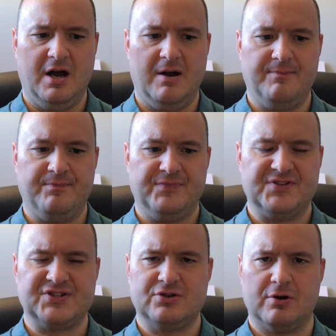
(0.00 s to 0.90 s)

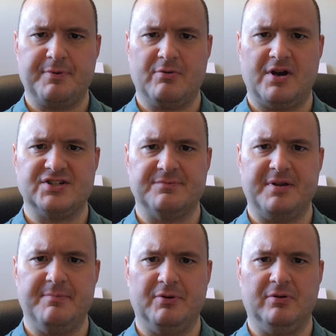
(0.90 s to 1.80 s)
Um, Scorpio
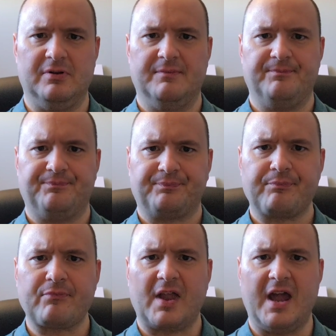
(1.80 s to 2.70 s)
rising people
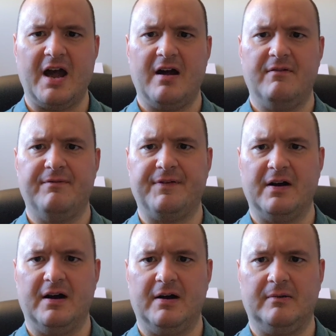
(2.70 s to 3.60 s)
have
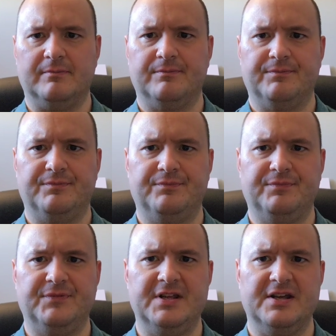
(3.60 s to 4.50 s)
um,
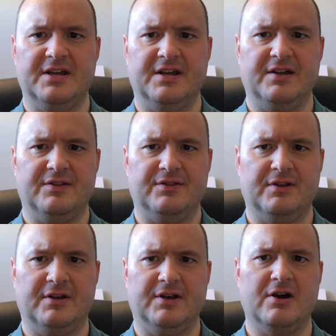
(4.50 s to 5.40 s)
the
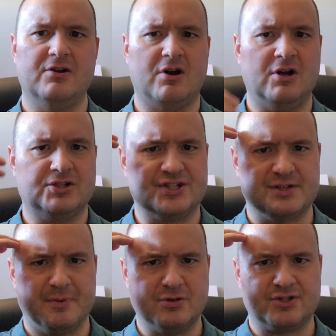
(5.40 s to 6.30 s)
an
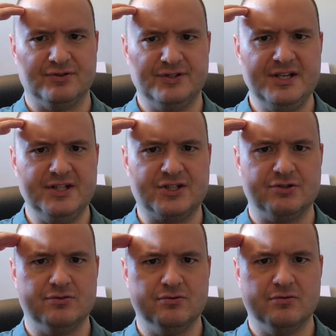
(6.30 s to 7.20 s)
unconscious emotional need
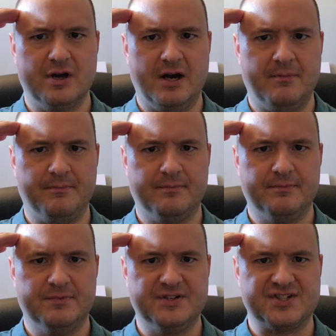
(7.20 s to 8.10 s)
to um,
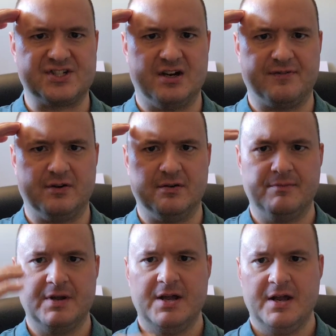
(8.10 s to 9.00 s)

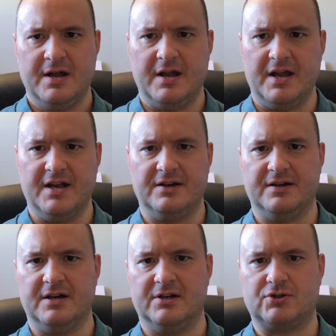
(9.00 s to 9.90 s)
discover
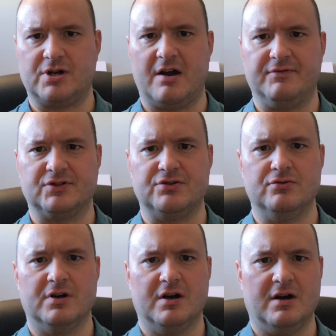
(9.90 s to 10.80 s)
and uh, travel
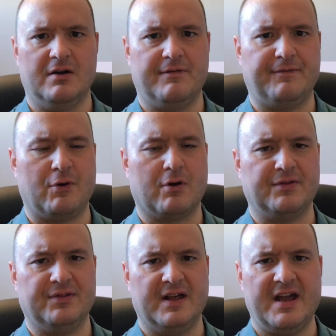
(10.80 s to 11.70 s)
to uh,
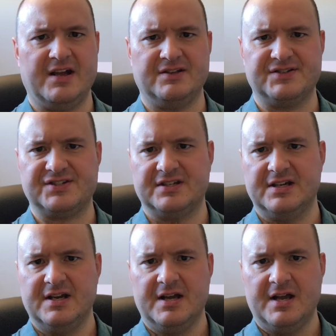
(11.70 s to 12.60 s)
foreign
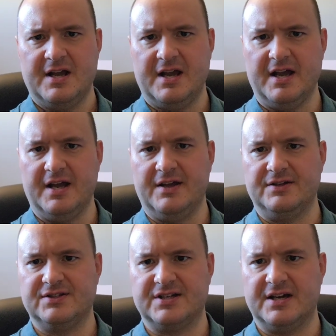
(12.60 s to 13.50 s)
lands,
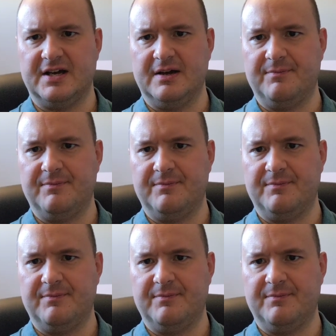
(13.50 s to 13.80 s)
and